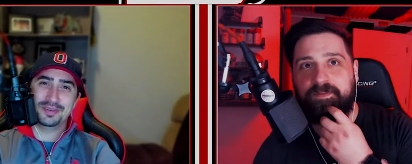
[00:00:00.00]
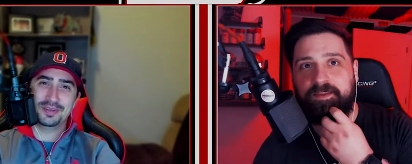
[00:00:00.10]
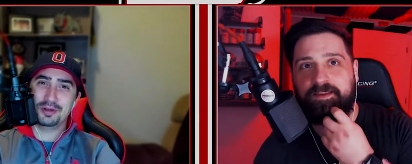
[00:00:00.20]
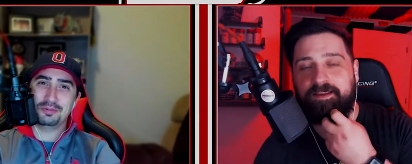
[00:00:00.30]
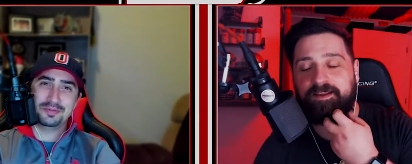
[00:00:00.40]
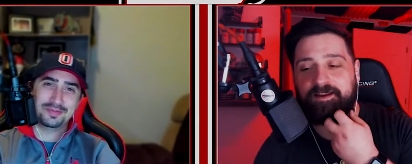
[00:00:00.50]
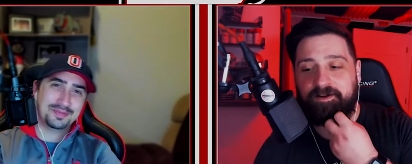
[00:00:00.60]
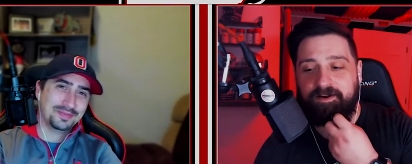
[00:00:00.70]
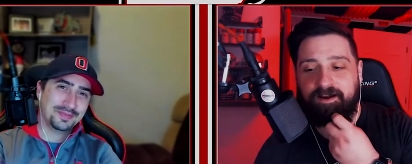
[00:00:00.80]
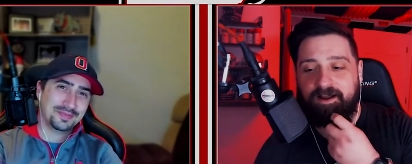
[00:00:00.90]
Speaker 1: No.
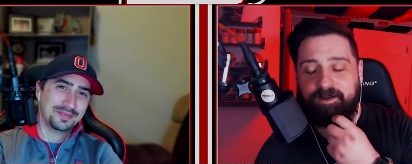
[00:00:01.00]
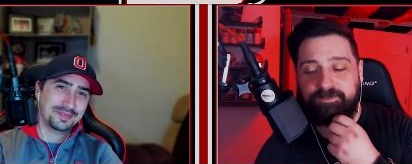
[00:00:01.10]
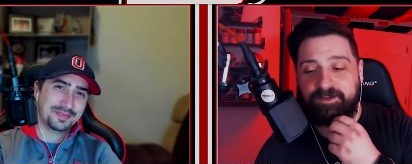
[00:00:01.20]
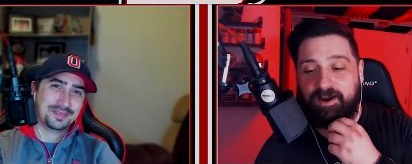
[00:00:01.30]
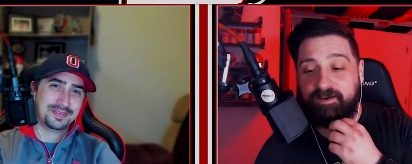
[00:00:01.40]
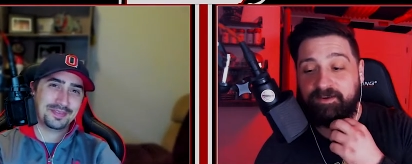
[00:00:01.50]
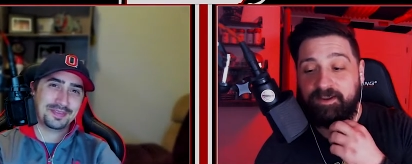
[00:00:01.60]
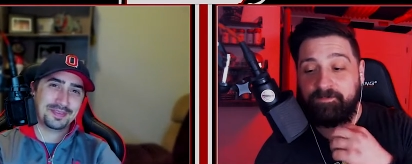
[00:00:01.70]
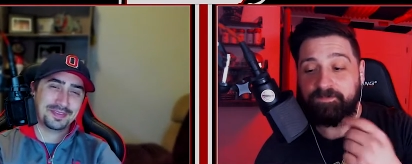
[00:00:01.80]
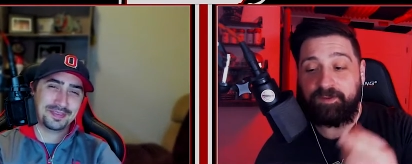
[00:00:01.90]
I'm sorry. I,
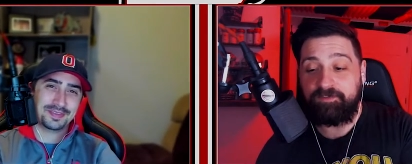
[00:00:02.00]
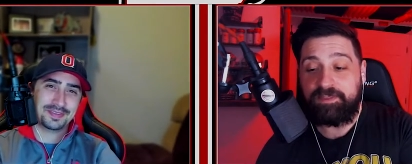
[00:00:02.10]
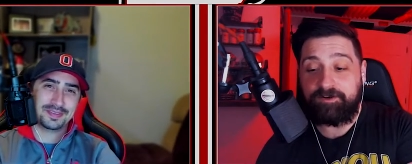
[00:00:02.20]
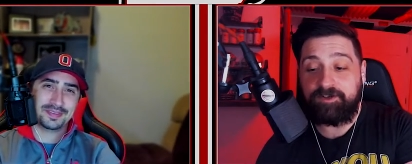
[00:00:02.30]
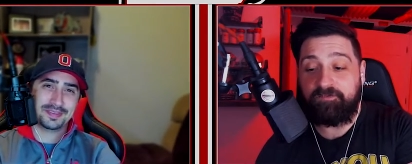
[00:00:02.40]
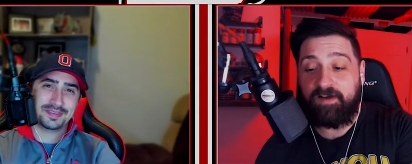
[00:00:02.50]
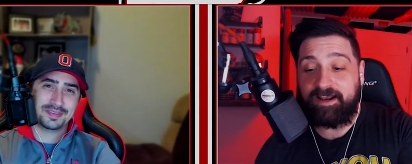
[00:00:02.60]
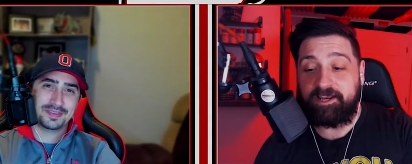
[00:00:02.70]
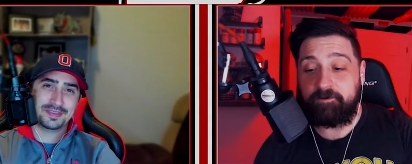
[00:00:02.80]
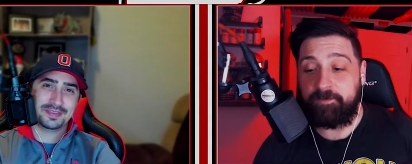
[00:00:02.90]
they're they're
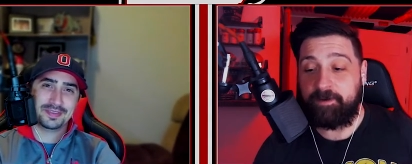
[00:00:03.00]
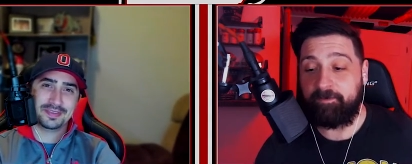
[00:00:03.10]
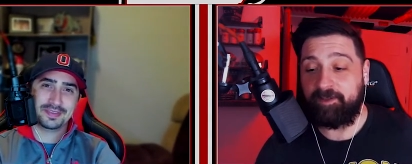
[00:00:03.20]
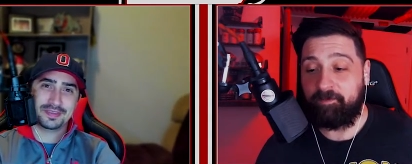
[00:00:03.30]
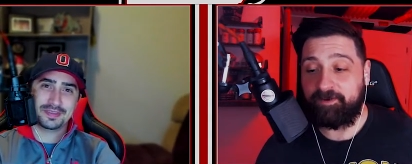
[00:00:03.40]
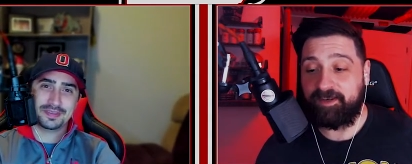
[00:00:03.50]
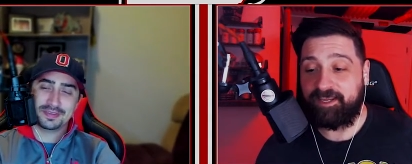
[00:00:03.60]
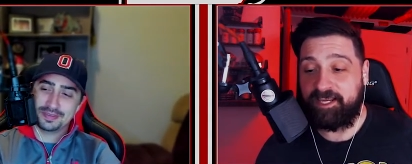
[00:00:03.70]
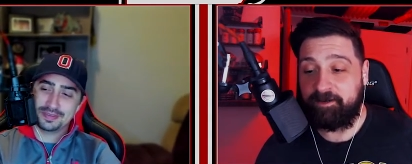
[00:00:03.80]
dividing people up into